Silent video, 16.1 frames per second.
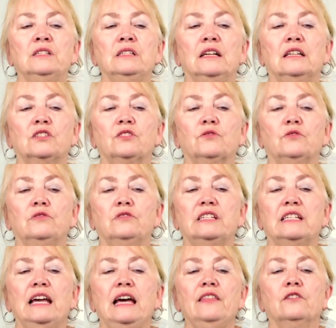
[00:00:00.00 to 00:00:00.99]
not screwed
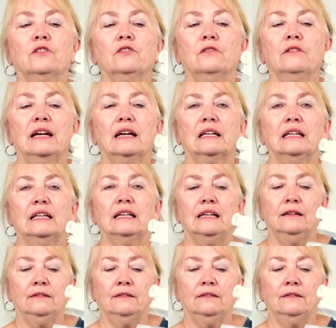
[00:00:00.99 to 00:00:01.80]
together correctly.